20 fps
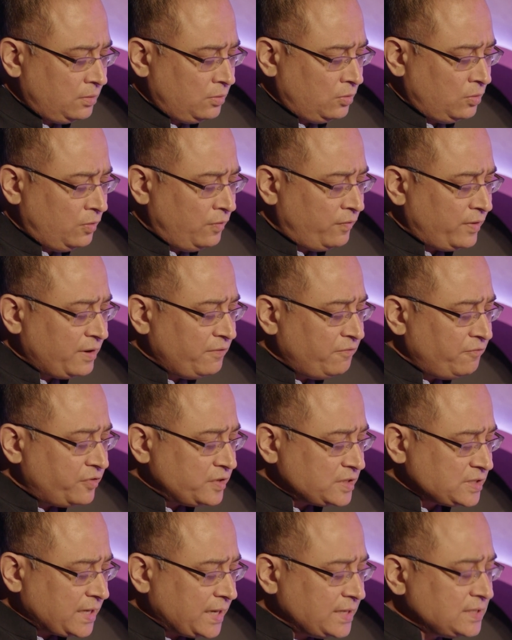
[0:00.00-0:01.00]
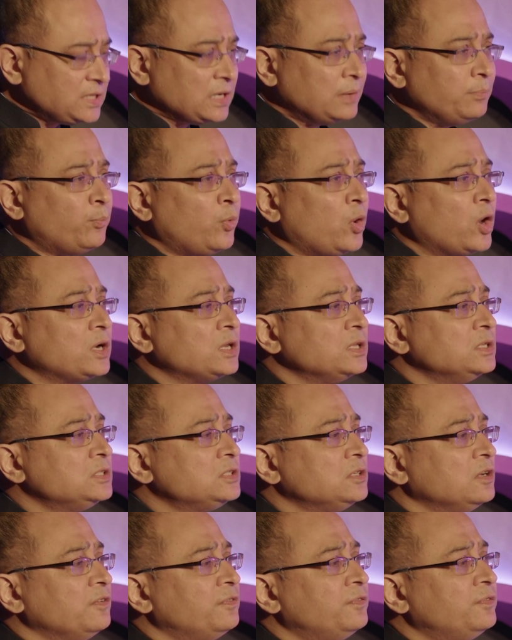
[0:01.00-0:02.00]
overemphasize the
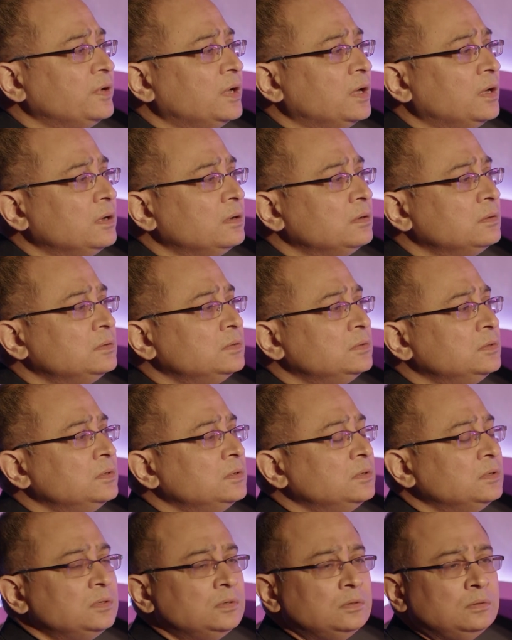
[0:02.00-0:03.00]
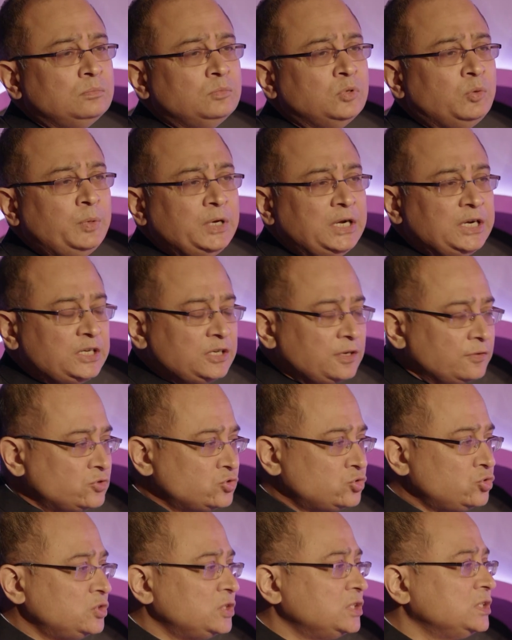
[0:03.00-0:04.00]
importance of mobility of
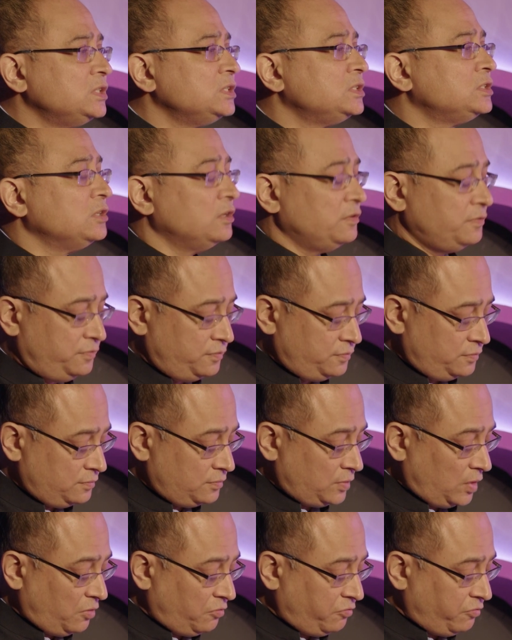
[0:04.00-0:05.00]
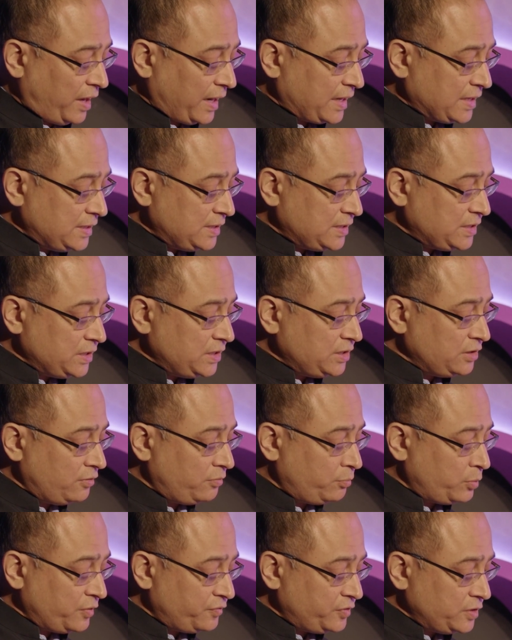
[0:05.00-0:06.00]
students, of faculty,
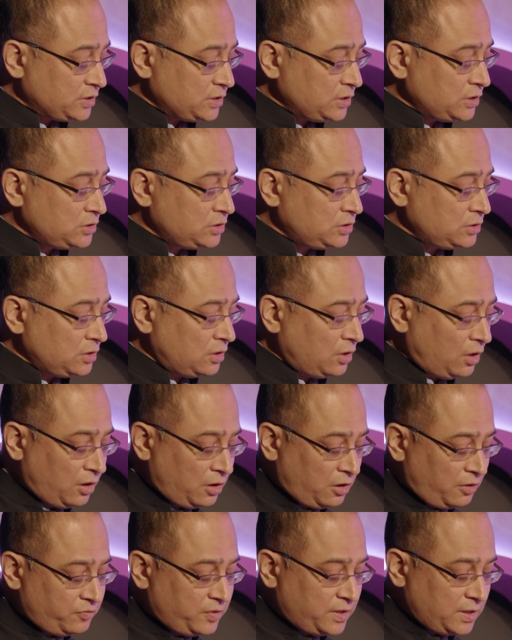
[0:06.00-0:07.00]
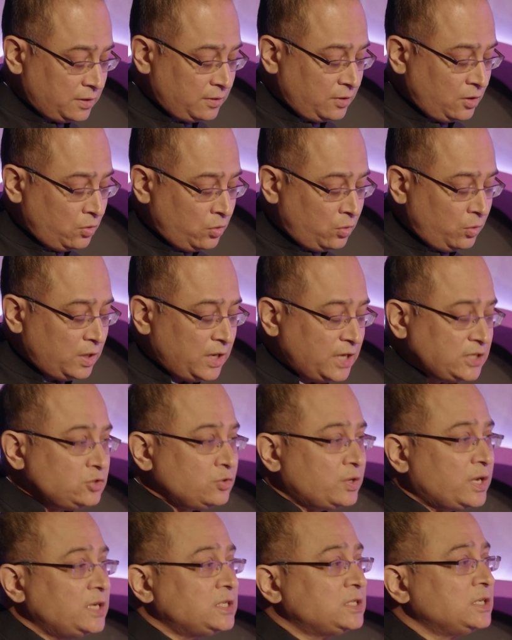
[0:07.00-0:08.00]
of professors, or of the whole
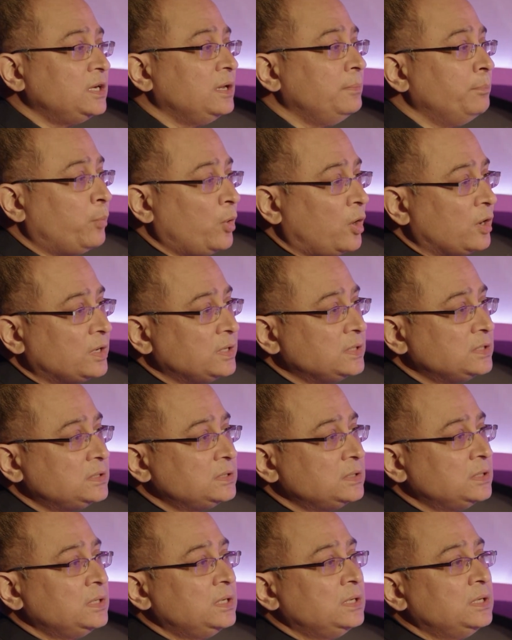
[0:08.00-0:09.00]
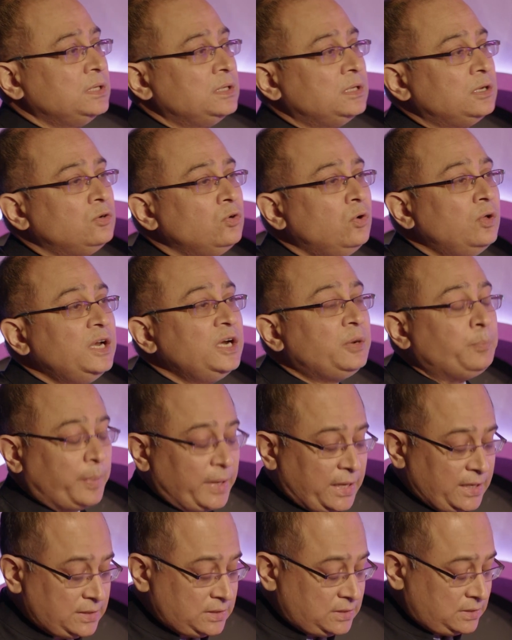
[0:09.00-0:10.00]
education importance, the role it
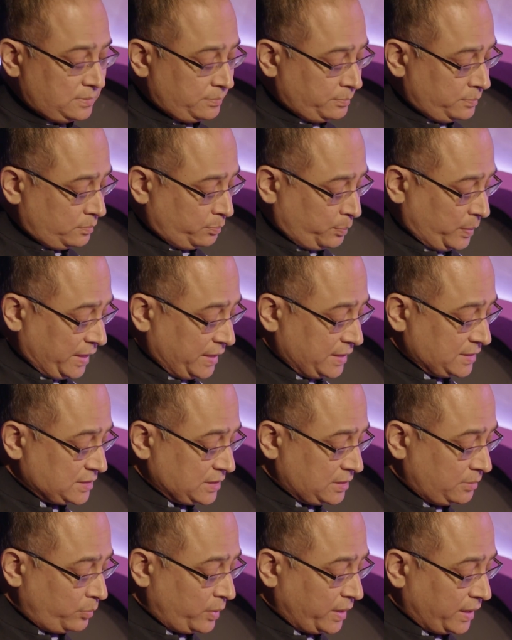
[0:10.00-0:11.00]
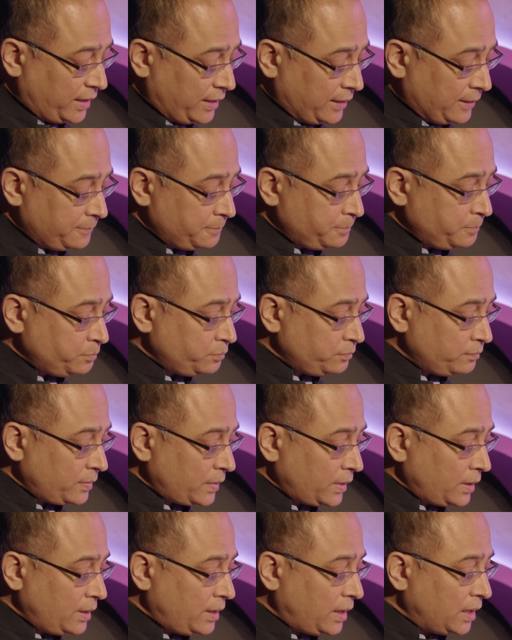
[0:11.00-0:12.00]
plays in bringing
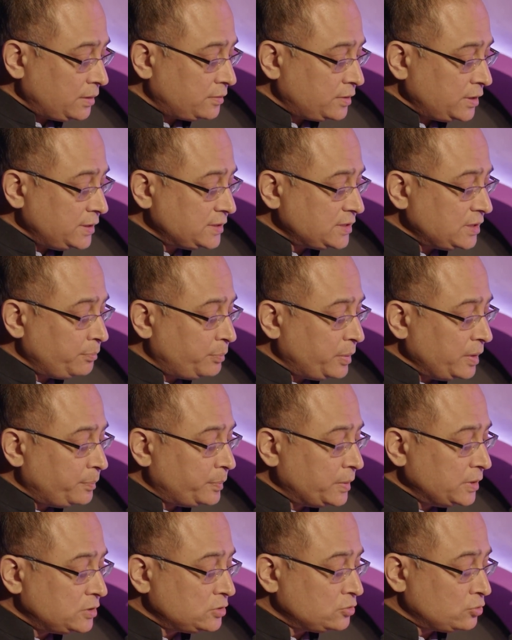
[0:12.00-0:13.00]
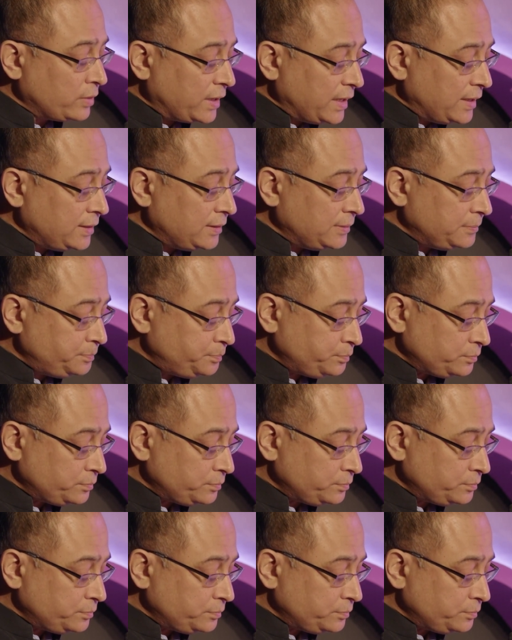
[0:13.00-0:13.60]
countries and peoples together.